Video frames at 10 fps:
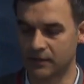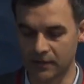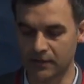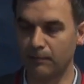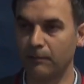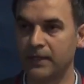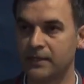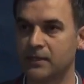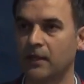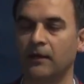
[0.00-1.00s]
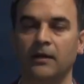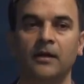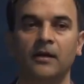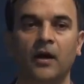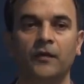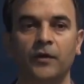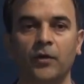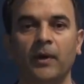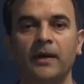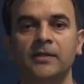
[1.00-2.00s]
such a mixture of
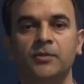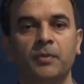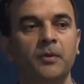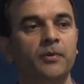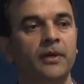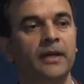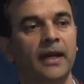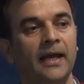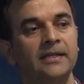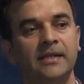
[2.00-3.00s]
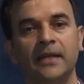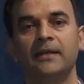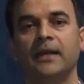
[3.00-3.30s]
humanist people in ancient